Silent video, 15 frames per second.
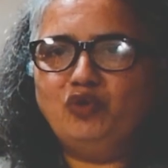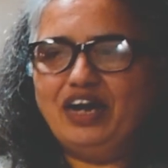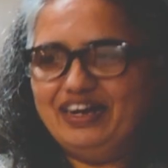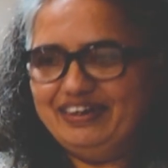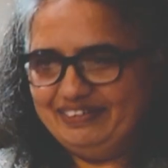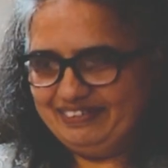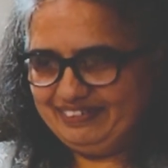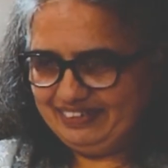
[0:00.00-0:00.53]
who
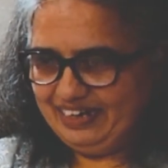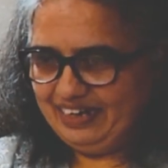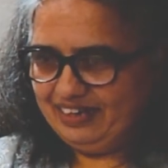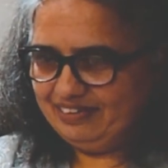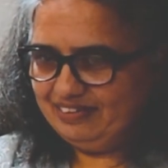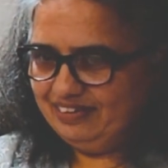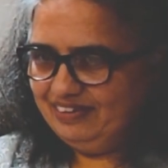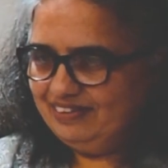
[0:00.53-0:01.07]

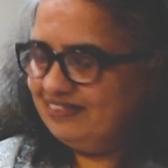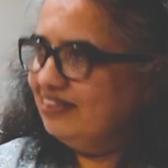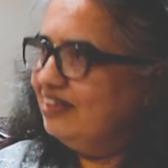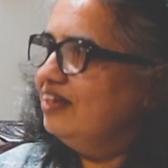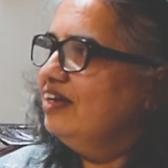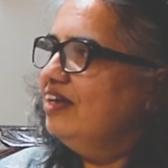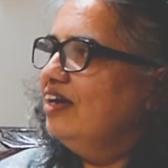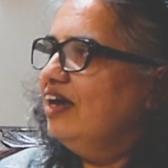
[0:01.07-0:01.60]
understand this
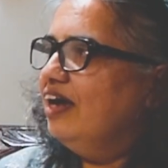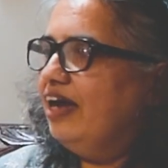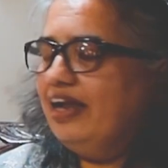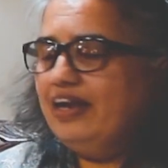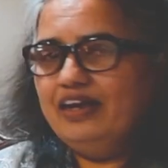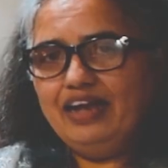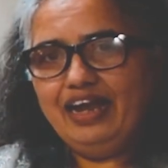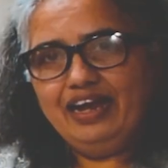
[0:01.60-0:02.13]

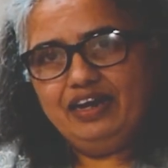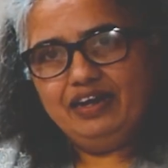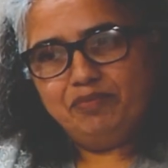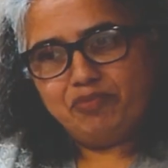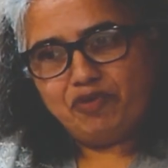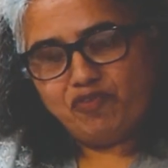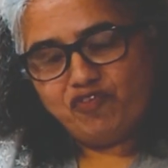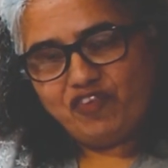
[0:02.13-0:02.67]

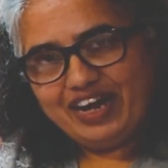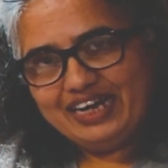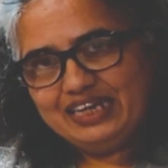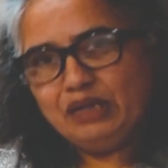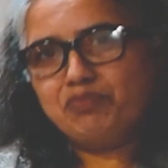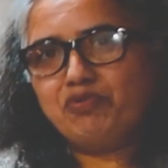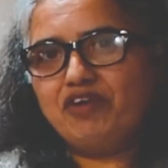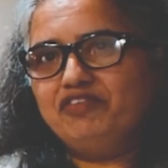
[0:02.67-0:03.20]
and
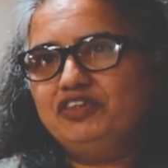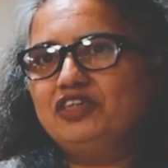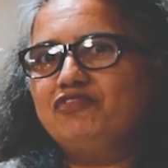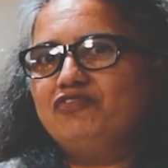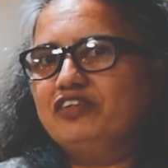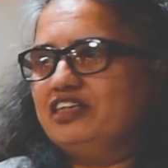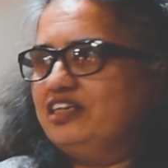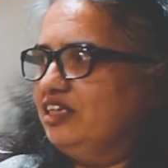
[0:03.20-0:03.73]
provide that
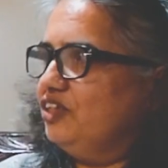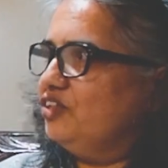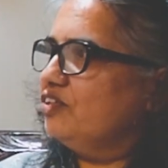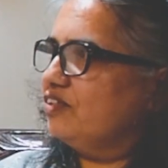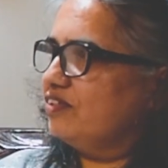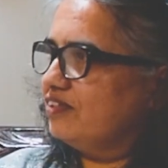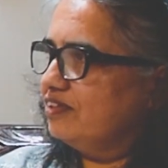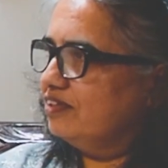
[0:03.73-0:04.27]
provision for the
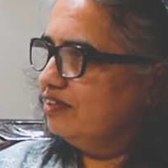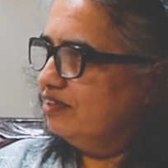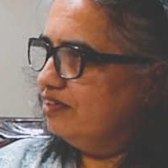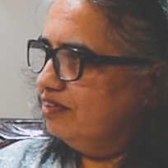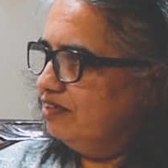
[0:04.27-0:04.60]
teachers.